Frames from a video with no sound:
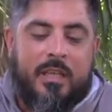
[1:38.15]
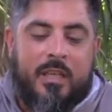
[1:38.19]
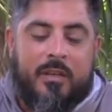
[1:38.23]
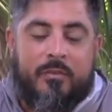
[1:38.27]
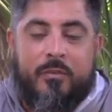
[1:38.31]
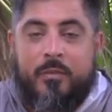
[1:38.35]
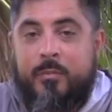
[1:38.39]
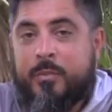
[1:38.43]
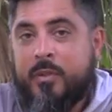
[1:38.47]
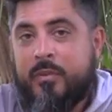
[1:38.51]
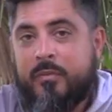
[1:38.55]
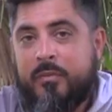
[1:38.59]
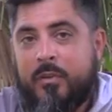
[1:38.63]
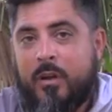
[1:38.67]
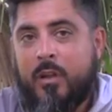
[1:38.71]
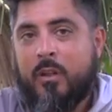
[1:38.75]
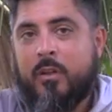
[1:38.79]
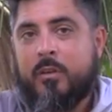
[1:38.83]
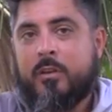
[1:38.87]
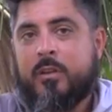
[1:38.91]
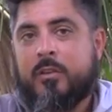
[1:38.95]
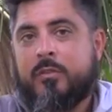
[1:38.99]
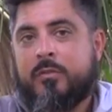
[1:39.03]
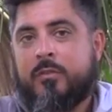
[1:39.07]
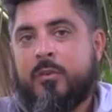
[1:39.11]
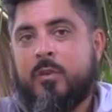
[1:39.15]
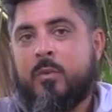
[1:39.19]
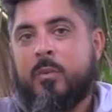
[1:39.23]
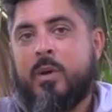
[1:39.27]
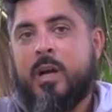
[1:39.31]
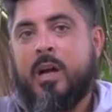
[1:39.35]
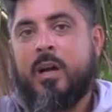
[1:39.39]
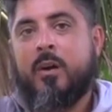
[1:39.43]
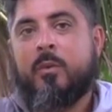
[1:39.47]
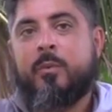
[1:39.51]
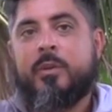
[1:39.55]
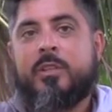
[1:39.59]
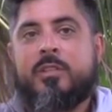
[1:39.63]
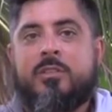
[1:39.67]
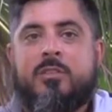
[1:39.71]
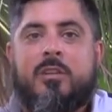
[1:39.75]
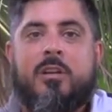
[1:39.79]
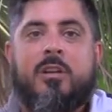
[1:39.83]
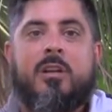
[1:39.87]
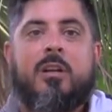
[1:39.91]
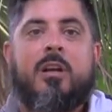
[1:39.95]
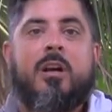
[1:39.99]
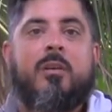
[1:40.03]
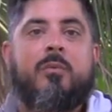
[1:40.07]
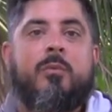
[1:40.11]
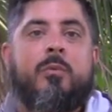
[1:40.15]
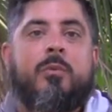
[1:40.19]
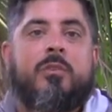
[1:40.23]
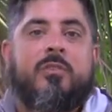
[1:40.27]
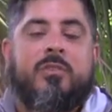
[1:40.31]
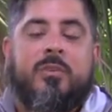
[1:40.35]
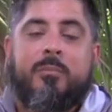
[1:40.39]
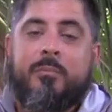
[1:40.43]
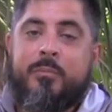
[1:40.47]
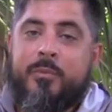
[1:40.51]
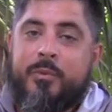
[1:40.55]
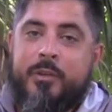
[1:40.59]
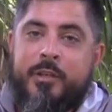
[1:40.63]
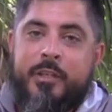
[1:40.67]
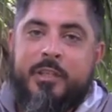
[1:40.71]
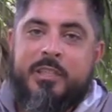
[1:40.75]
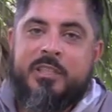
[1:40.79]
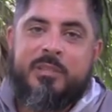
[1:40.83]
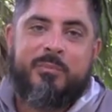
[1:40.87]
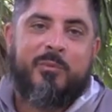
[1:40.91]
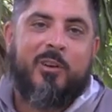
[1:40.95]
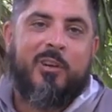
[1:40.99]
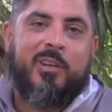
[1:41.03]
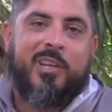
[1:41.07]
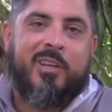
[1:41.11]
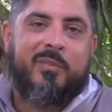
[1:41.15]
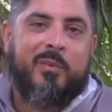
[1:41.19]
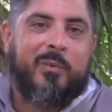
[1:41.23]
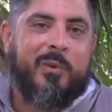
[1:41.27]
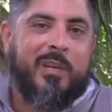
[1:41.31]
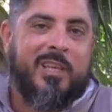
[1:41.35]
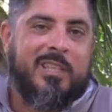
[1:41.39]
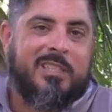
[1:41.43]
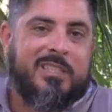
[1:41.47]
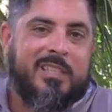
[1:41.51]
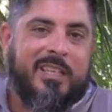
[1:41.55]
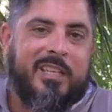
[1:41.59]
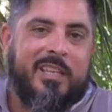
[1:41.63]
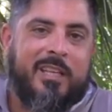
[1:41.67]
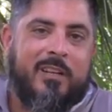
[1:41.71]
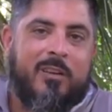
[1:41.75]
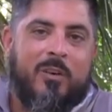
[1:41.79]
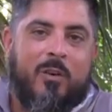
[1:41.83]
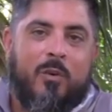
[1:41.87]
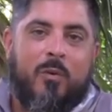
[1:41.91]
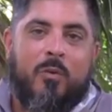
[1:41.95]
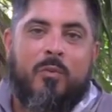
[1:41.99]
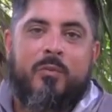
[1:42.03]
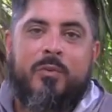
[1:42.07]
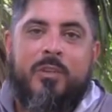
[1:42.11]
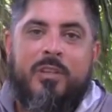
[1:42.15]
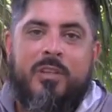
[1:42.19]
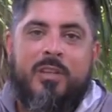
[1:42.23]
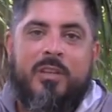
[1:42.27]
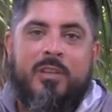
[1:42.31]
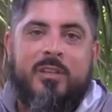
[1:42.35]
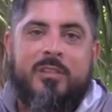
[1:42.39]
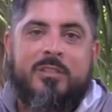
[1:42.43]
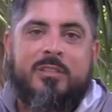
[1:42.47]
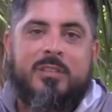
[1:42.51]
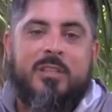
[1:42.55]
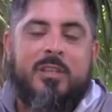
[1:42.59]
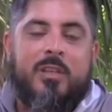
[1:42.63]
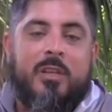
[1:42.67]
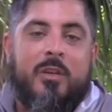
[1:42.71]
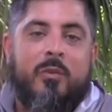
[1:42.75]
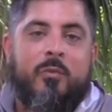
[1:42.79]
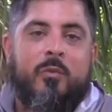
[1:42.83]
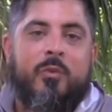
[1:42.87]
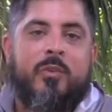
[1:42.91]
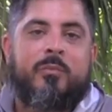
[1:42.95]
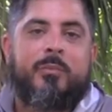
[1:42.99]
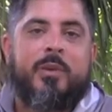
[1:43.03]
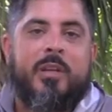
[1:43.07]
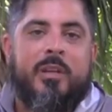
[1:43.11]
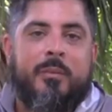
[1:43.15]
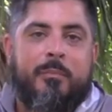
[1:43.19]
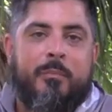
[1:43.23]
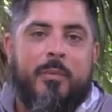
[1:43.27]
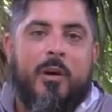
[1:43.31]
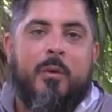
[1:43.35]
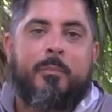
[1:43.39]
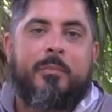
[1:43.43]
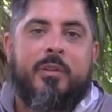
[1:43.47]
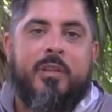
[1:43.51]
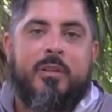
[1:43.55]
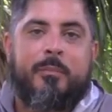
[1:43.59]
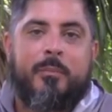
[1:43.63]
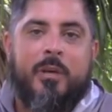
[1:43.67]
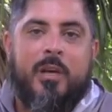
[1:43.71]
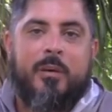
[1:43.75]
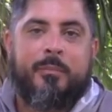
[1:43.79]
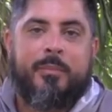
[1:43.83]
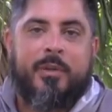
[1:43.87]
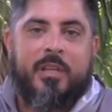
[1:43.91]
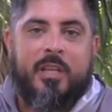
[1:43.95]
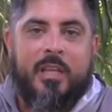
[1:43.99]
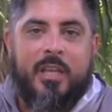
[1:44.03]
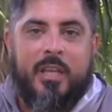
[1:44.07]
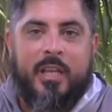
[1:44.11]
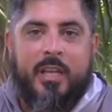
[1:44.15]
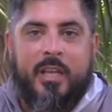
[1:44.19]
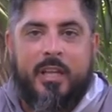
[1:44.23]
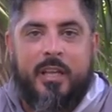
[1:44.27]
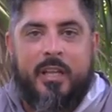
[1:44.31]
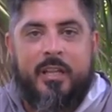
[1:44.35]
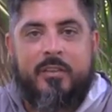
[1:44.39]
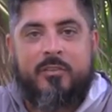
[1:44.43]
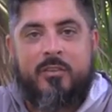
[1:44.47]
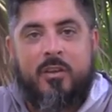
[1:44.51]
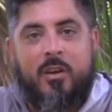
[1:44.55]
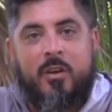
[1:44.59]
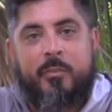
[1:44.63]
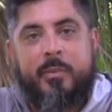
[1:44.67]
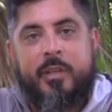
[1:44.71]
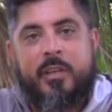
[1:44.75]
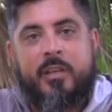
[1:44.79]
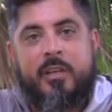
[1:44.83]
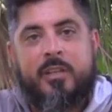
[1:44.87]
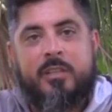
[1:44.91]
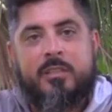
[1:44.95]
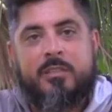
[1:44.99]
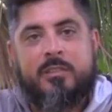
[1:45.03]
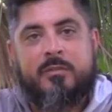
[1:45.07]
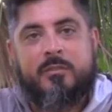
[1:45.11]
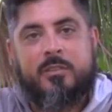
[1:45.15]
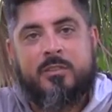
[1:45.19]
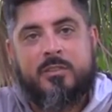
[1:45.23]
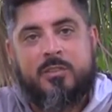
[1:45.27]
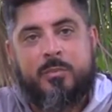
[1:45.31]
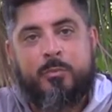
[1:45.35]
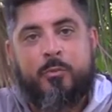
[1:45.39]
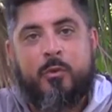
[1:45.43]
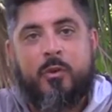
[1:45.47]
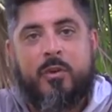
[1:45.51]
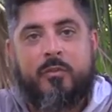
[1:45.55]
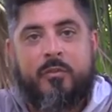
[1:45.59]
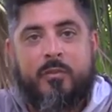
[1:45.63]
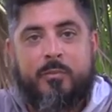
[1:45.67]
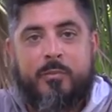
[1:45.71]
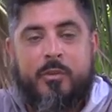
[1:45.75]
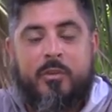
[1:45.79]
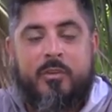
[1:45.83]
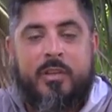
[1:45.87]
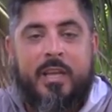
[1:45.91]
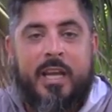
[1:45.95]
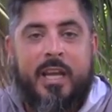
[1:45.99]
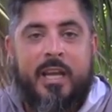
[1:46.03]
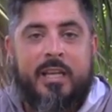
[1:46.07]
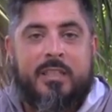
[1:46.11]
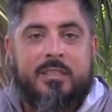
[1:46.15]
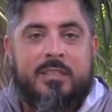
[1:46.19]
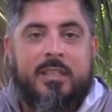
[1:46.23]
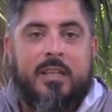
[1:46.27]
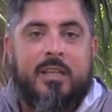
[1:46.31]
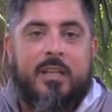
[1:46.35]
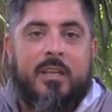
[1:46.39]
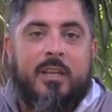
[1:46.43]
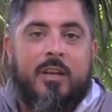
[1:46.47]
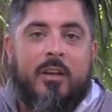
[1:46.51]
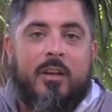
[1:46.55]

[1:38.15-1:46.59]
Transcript: If you've been following us for a while, we started off with some pretty small giveaways, and over the years we've been bumping them up, and it's all because of the support from you guys.